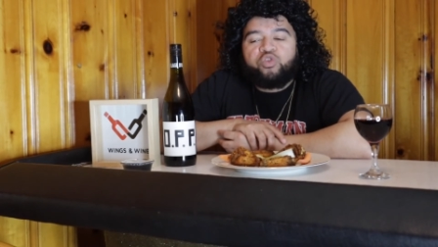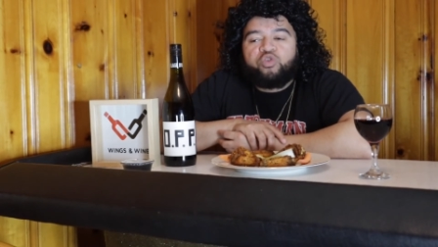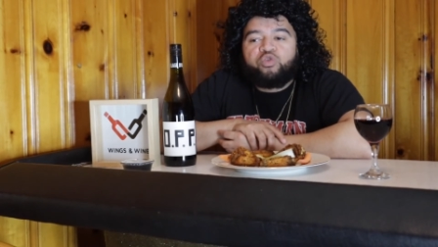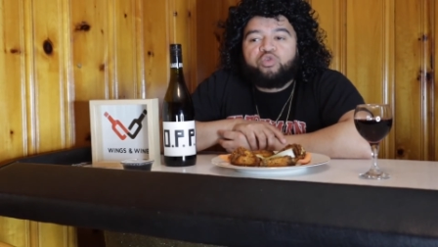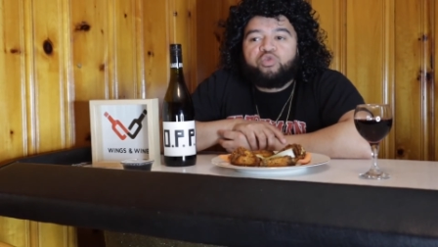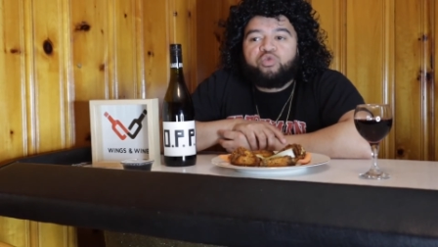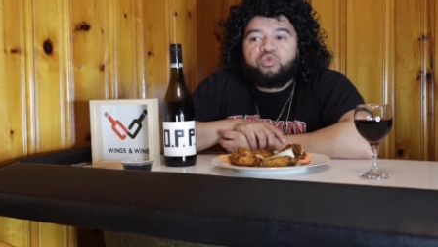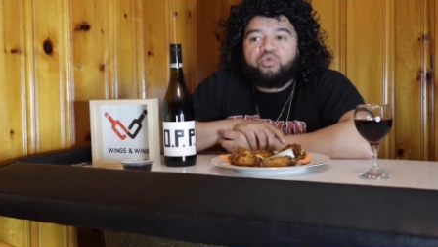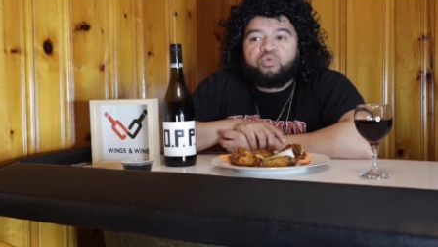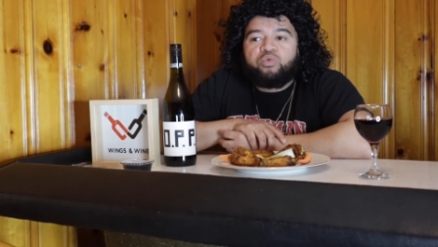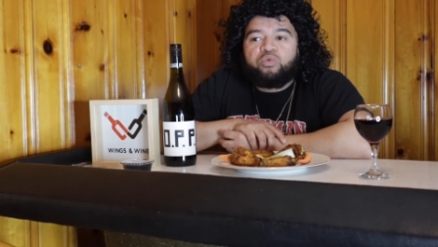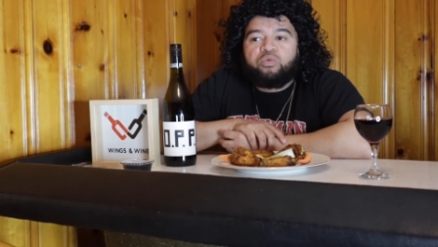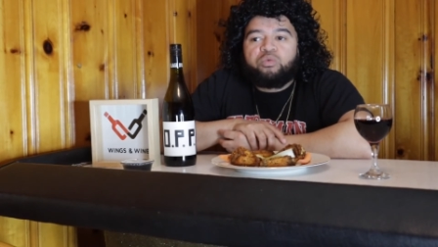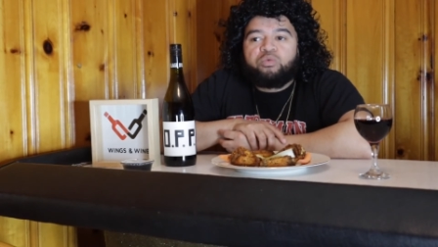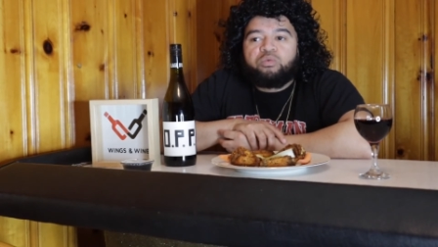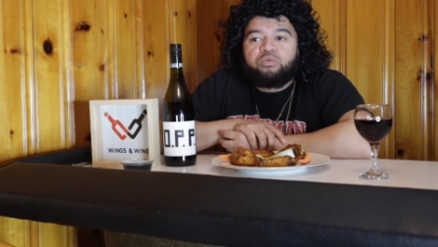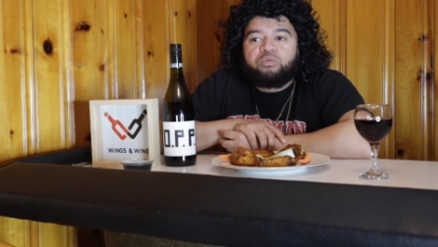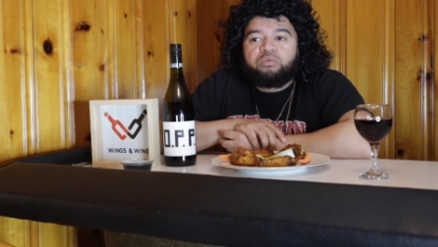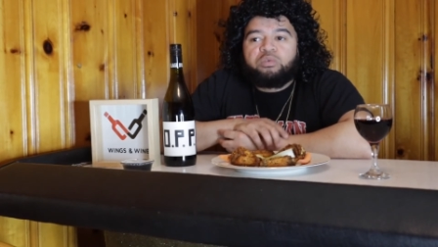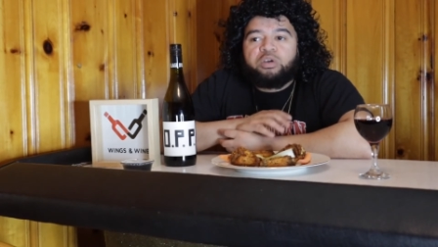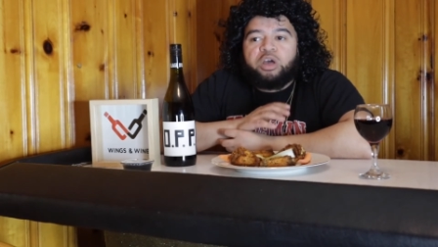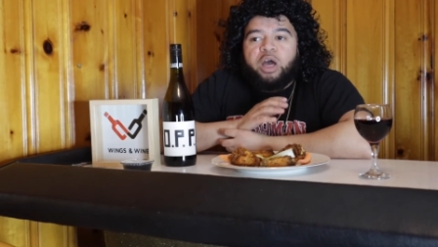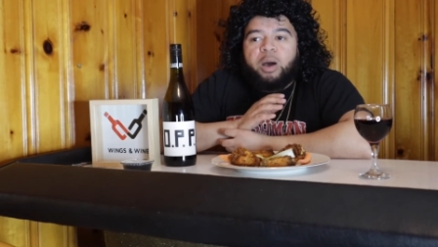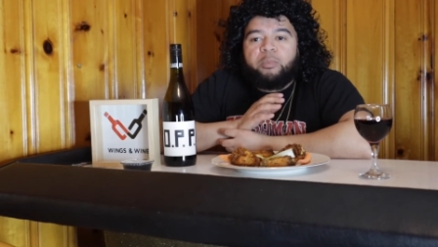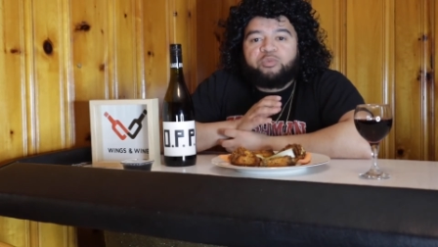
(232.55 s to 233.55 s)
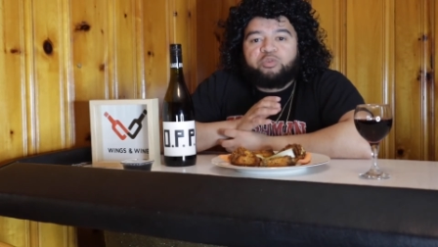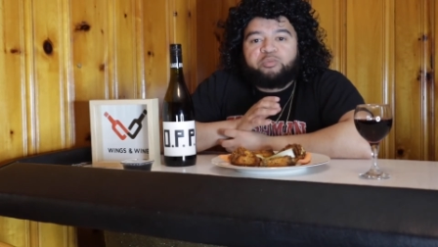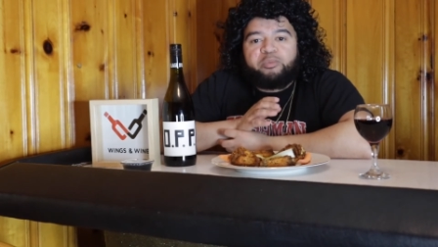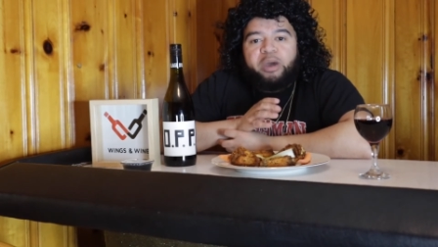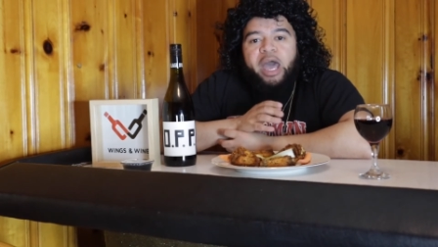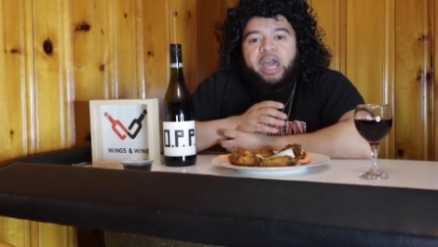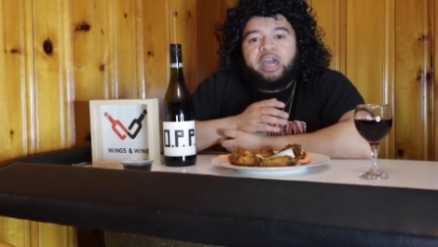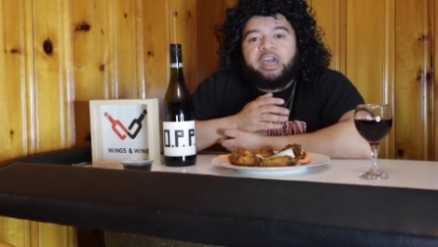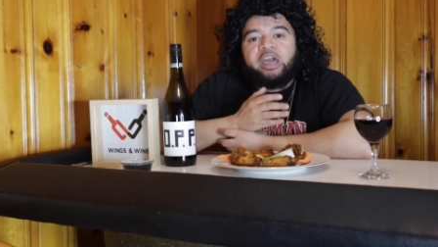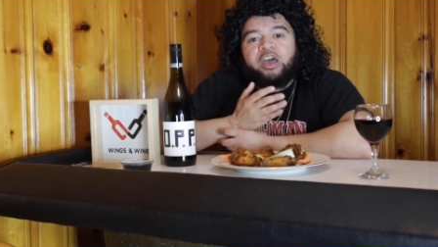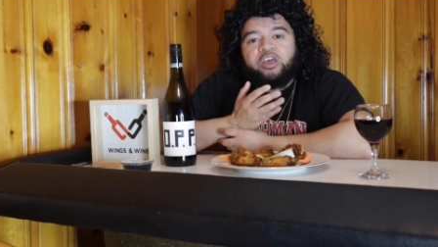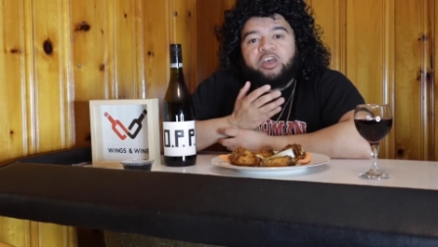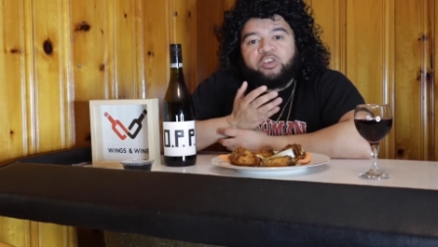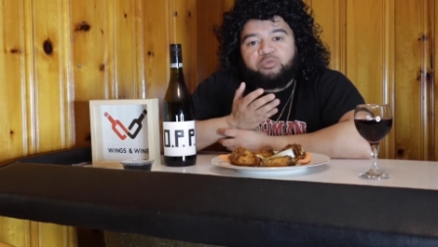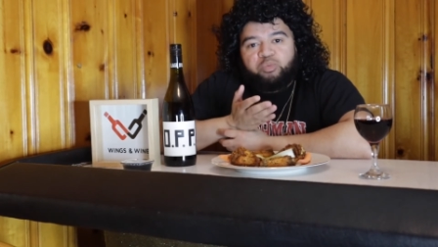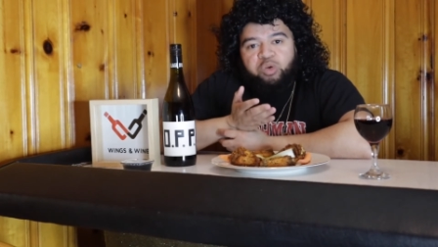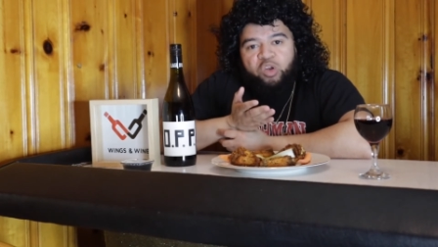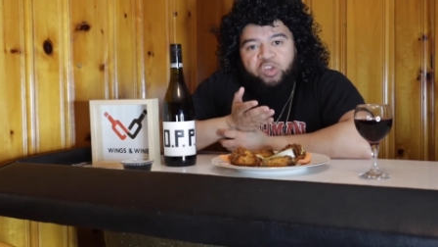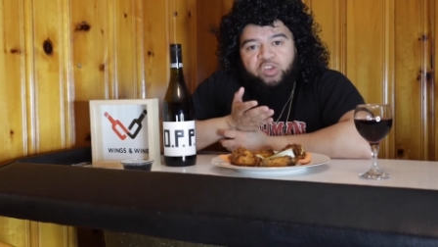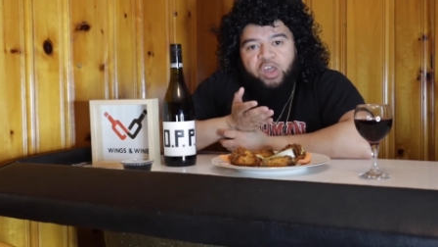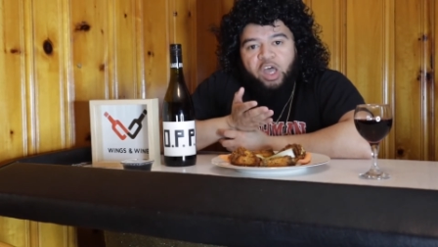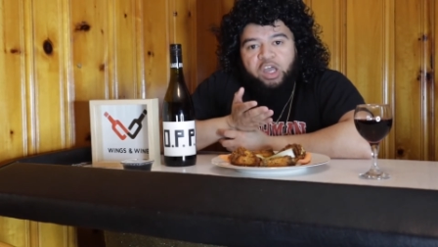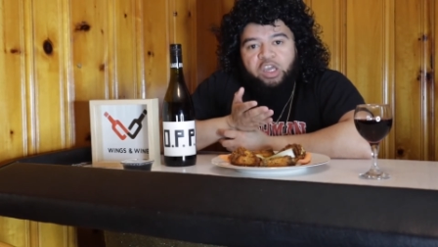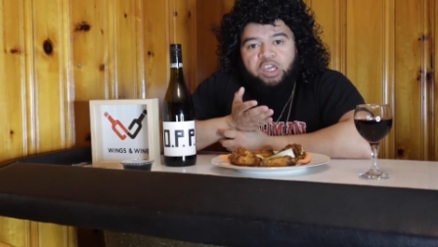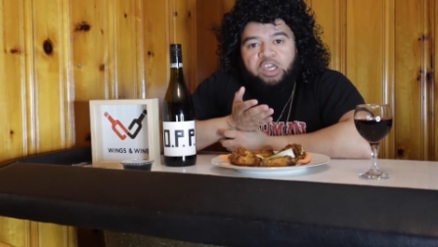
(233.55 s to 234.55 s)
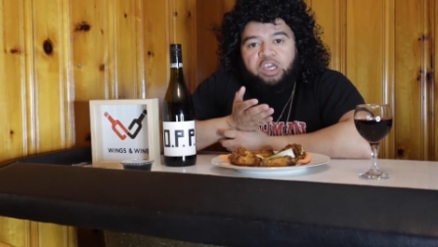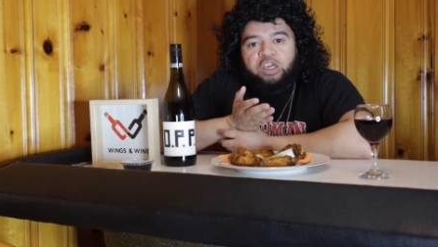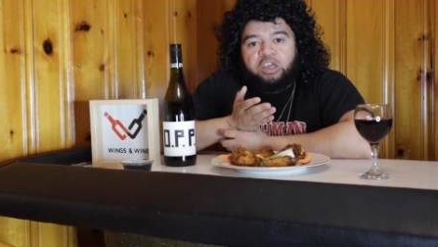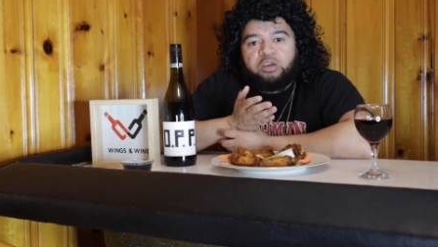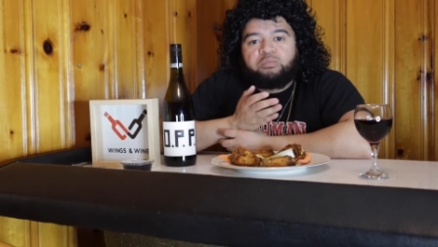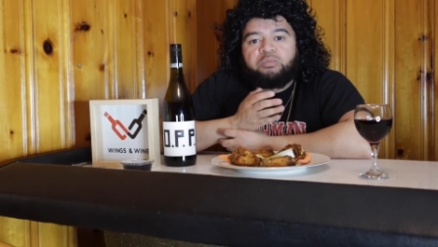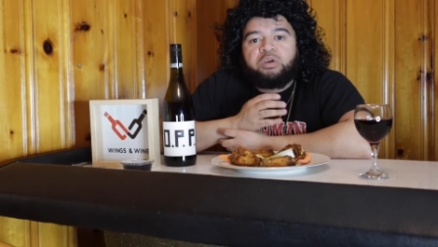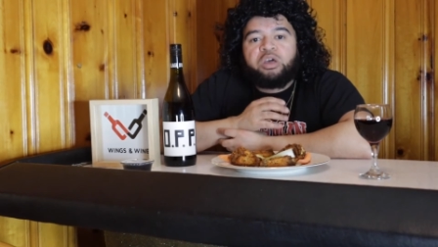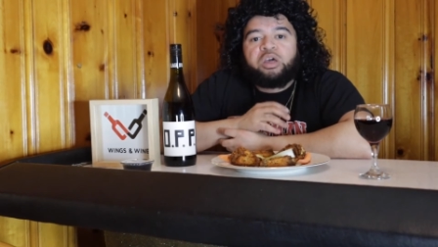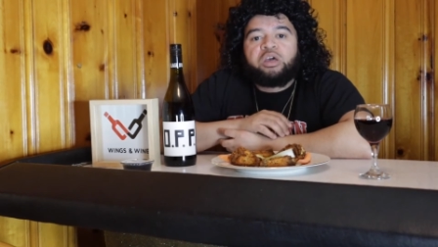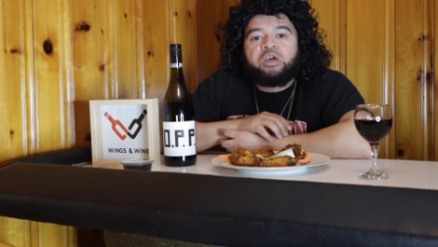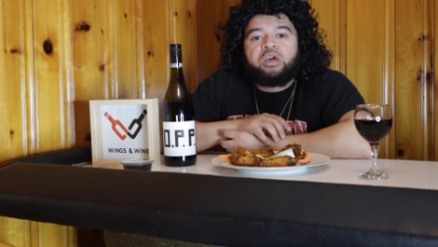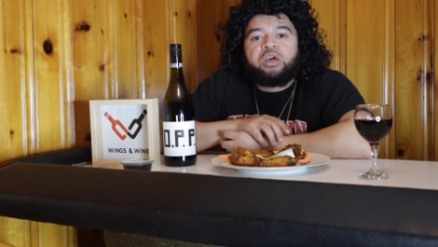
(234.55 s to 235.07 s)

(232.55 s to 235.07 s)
who comes back as Prince Akeem,